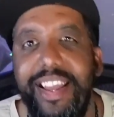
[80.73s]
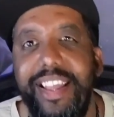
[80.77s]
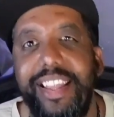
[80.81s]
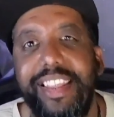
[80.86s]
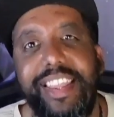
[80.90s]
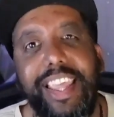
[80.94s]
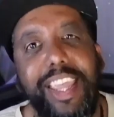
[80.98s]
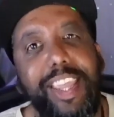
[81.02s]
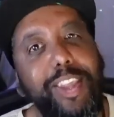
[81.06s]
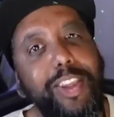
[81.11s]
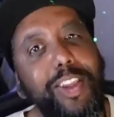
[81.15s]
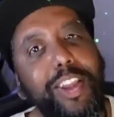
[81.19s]

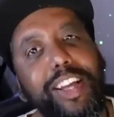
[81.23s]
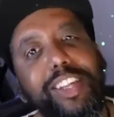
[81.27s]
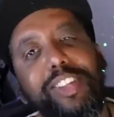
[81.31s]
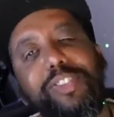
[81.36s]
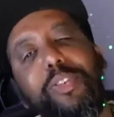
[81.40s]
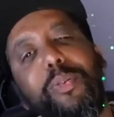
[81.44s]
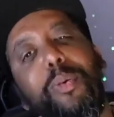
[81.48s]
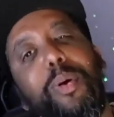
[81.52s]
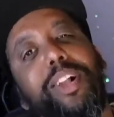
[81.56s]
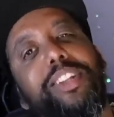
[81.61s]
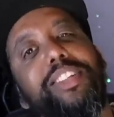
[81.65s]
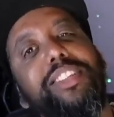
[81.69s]
Thank you guys for
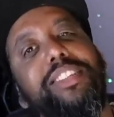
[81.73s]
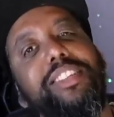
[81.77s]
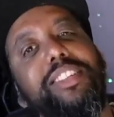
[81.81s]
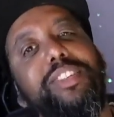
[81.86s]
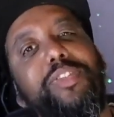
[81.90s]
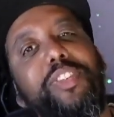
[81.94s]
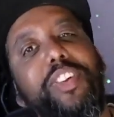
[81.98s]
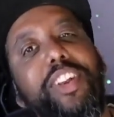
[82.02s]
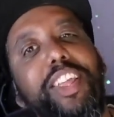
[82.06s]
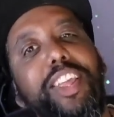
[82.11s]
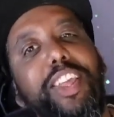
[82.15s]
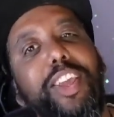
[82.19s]
watching this
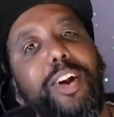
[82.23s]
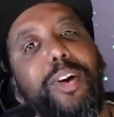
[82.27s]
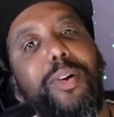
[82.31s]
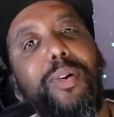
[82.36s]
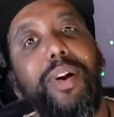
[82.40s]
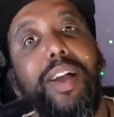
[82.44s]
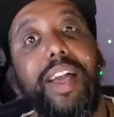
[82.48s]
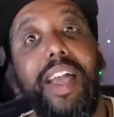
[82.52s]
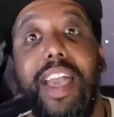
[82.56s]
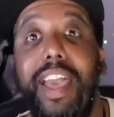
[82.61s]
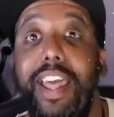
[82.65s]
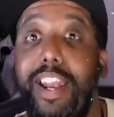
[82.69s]
video,
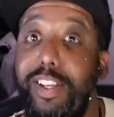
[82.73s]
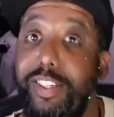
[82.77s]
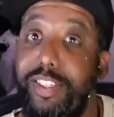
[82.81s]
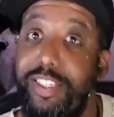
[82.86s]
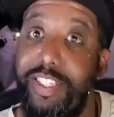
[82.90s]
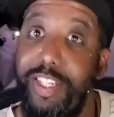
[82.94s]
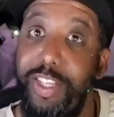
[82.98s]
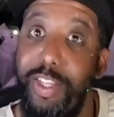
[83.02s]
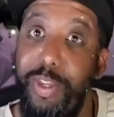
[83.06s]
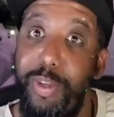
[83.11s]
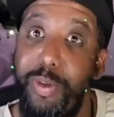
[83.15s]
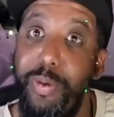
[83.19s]
and I'll
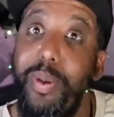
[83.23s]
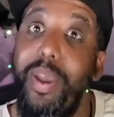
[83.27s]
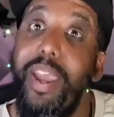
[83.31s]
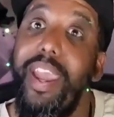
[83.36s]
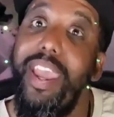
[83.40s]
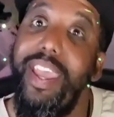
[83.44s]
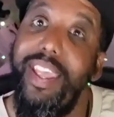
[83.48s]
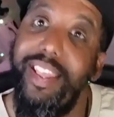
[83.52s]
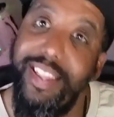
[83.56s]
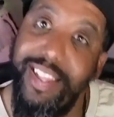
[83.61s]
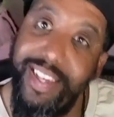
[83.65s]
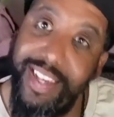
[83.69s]
see you
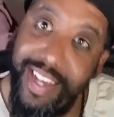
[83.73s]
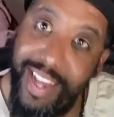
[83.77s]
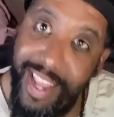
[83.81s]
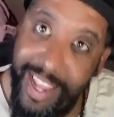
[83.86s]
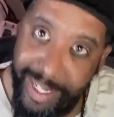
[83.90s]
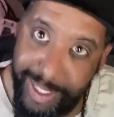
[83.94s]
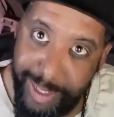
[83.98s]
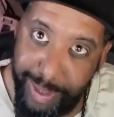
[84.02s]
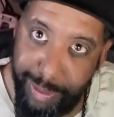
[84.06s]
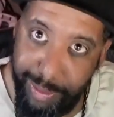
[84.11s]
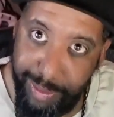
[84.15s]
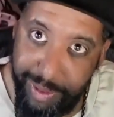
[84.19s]
in the
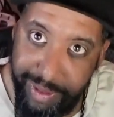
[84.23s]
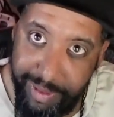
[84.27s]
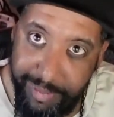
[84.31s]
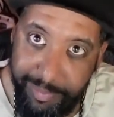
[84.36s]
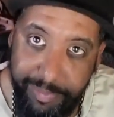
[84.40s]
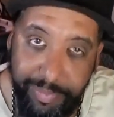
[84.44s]
next one.